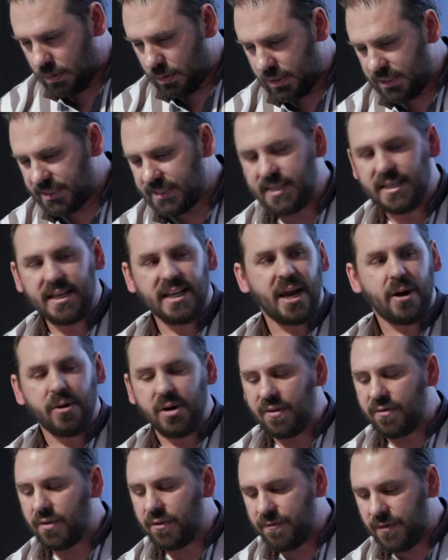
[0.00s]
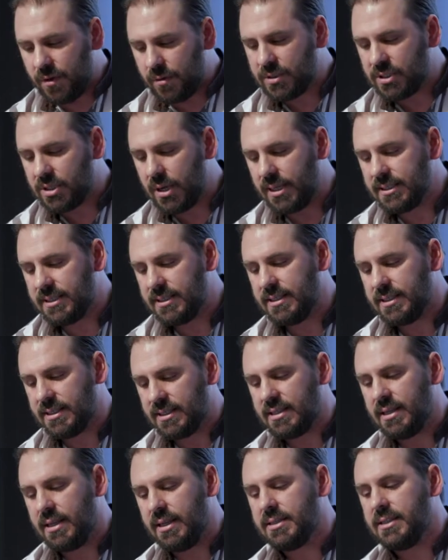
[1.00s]
The singularity of the field
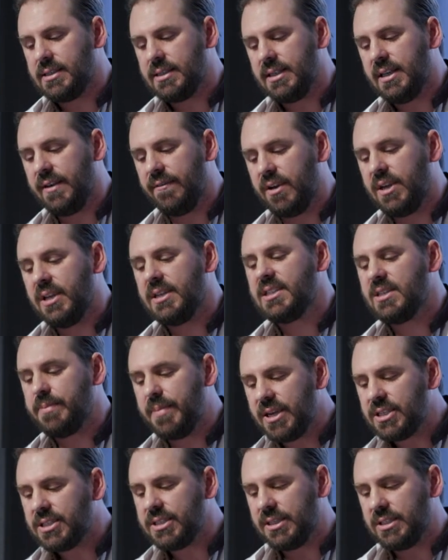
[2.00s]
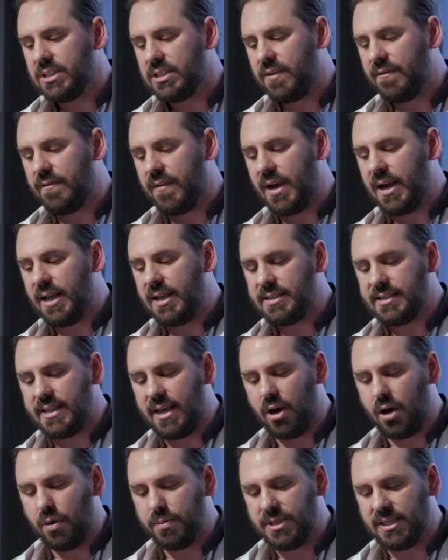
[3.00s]
sciences is significant, especially insofar as
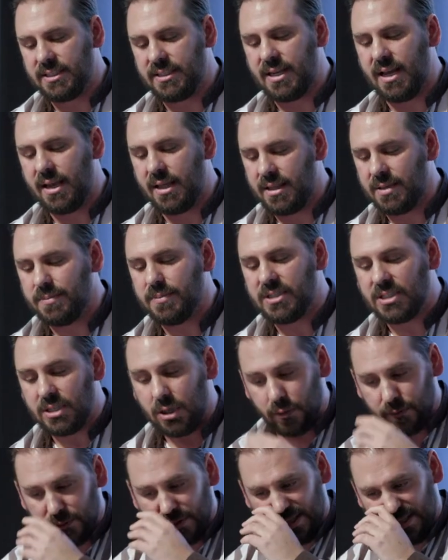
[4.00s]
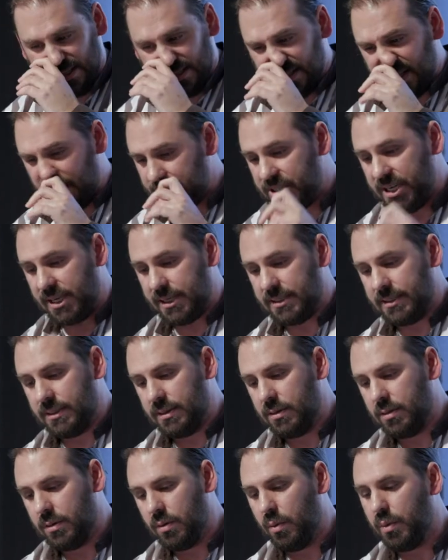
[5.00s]
their objects are themselves subjects,
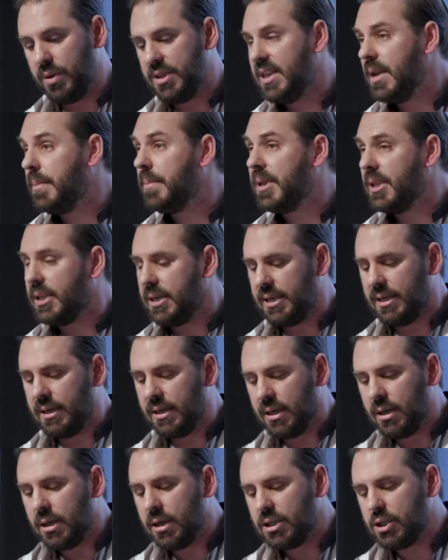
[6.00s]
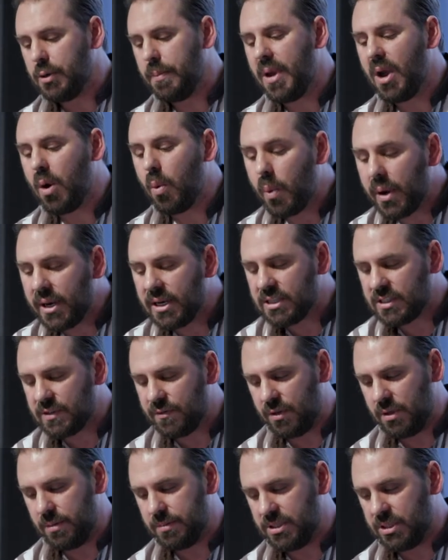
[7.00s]
with the ability to bear witness
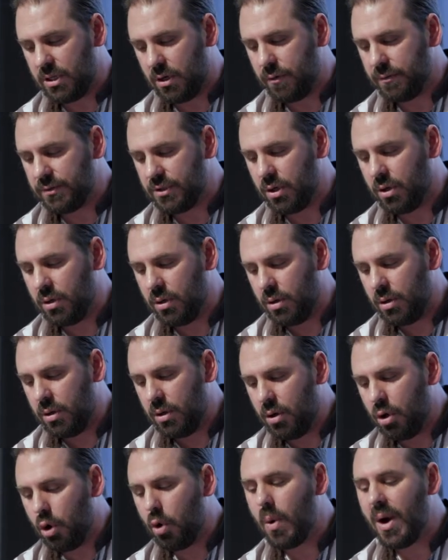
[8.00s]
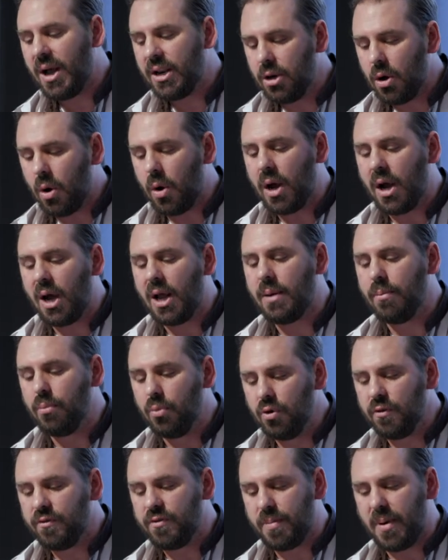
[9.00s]
for themselves, who are not
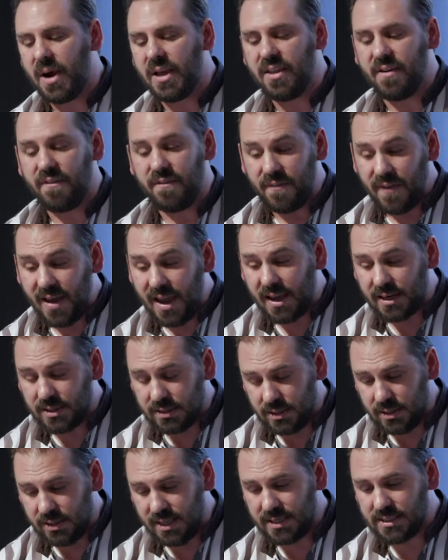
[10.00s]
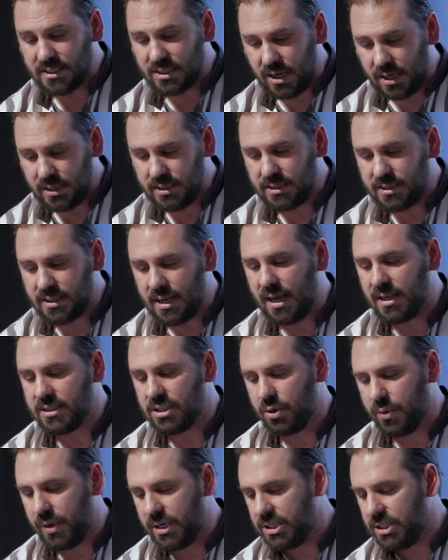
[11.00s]
unmoved by the fact that scientists
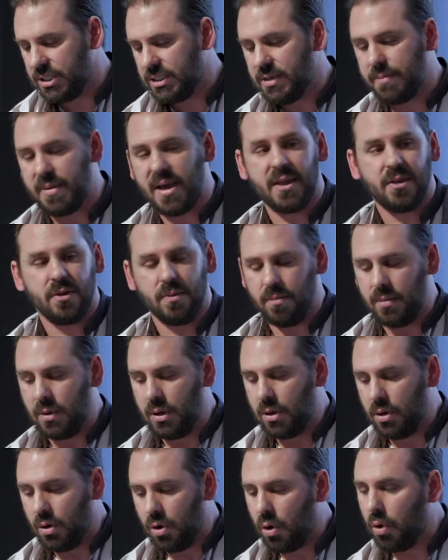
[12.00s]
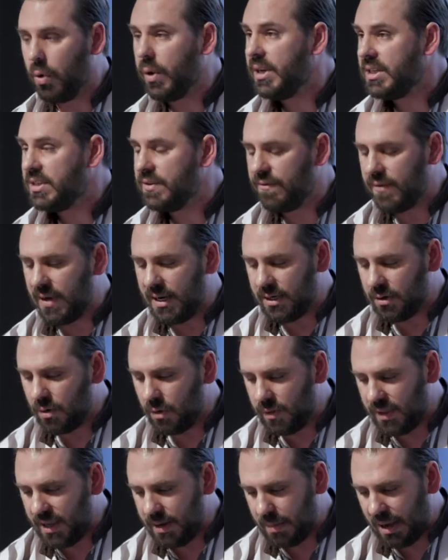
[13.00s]
ask questions about them or intervene
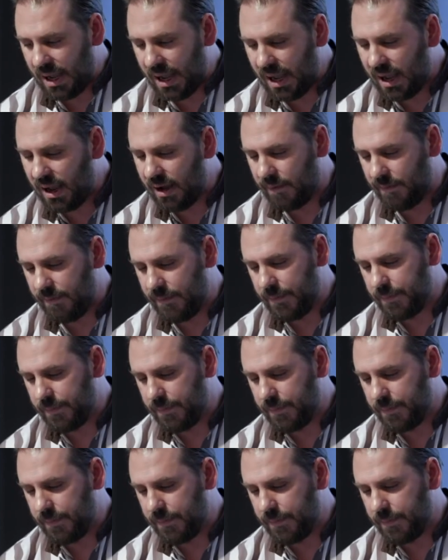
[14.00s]
on their behalf.